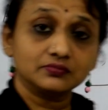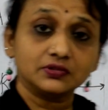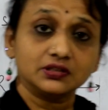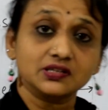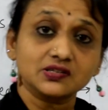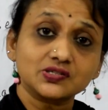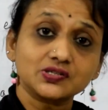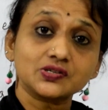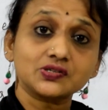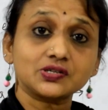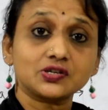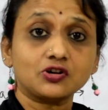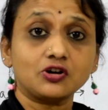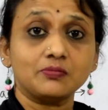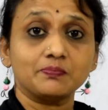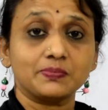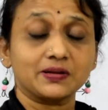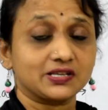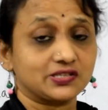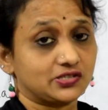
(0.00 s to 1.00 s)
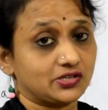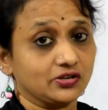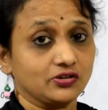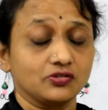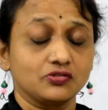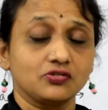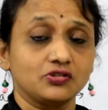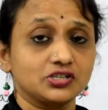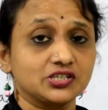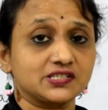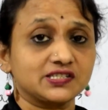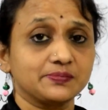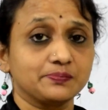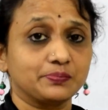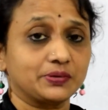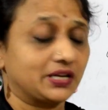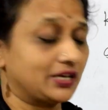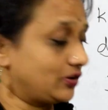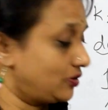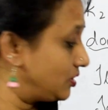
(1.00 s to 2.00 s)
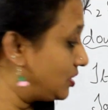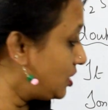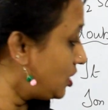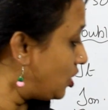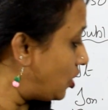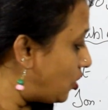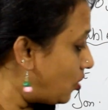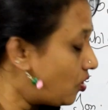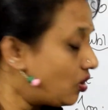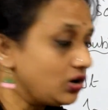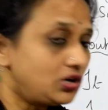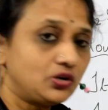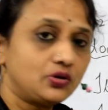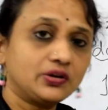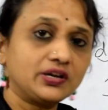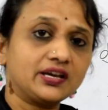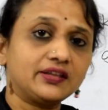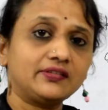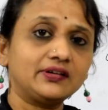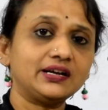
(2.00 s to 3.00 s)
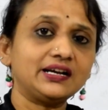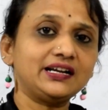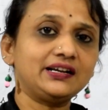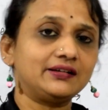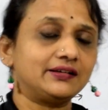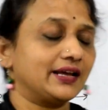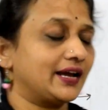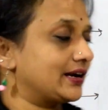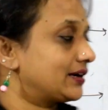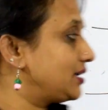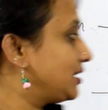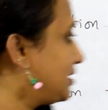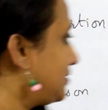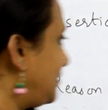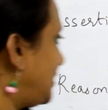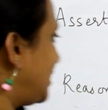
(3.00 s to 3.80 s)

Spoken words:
This is a complex ion, not a simple ion. Altogether intact.